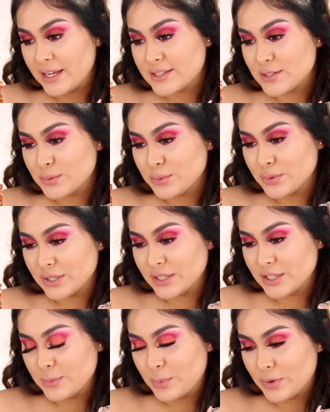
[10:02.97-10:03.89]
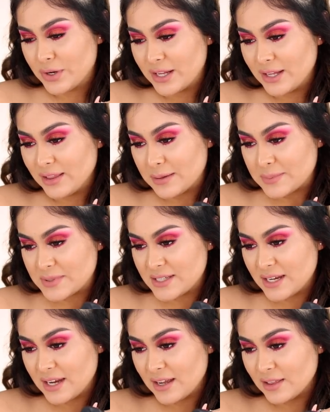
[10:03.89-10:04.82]
It's a really pretty
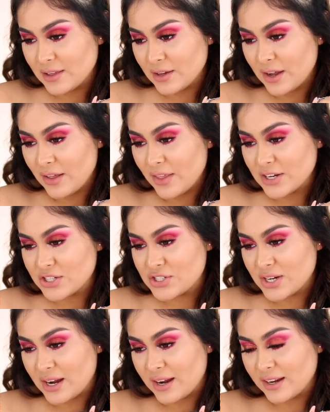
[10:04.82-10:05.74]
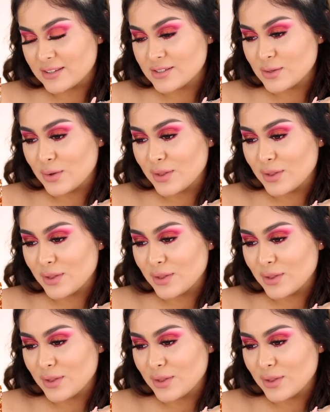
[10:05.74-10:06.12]
lipstick. Look how that shines.